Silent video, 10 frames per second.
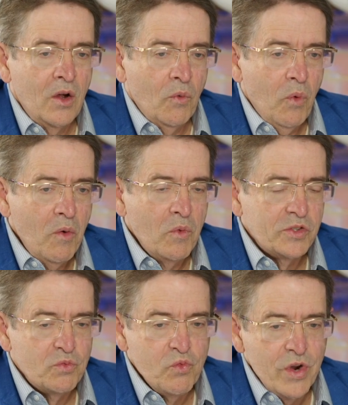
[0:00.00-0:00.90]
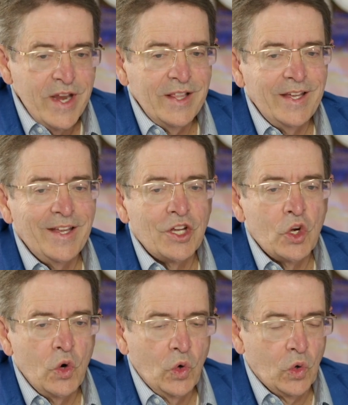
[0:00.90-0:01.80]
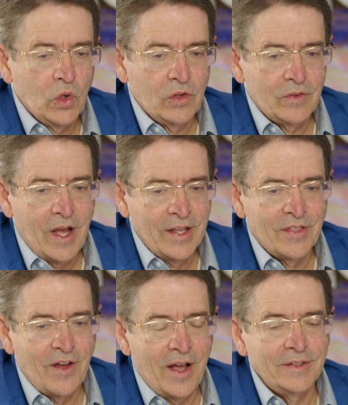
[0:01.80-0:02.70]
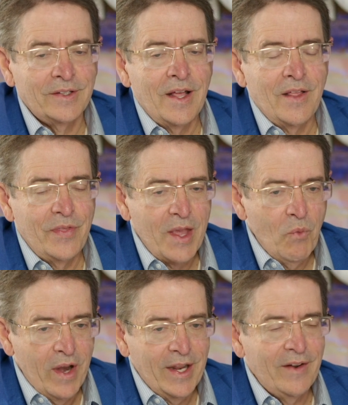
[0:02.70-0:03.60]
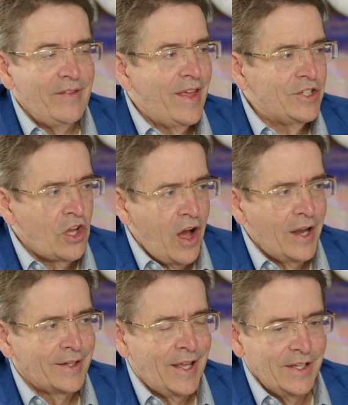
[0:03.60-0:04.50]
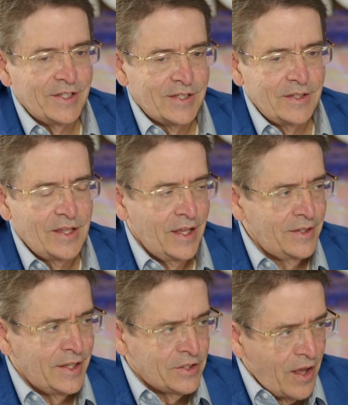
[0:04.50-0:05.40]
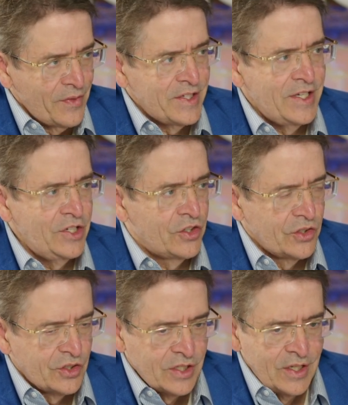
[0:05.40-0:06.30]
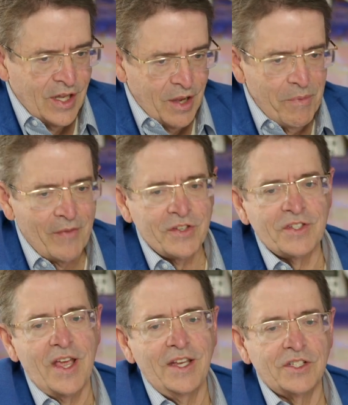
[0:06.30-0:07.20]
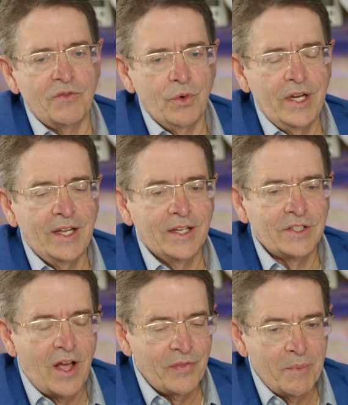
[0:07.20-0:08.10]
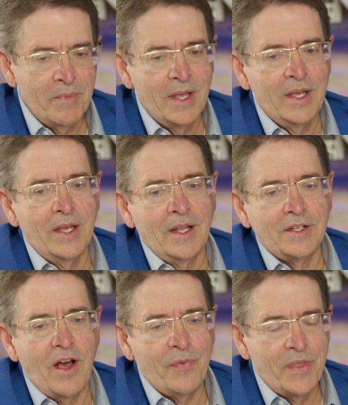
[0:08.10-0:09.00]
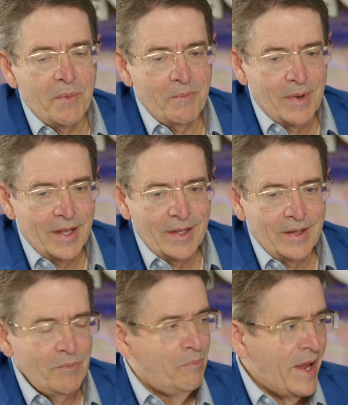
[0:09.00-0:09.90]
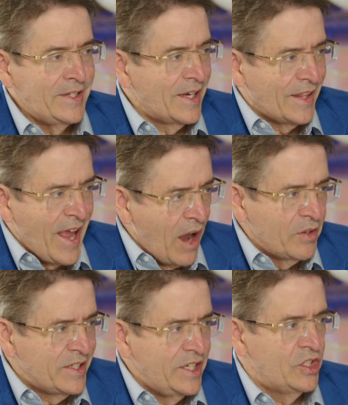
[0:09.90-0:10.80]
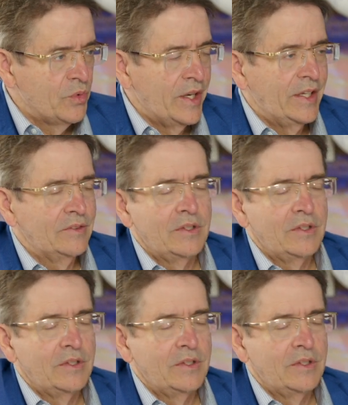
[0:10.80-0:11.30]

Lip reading: What was really cool, I thought, they went in and they taught kids, they taught the teachers about the science of reading and taught them basically how to teach reading.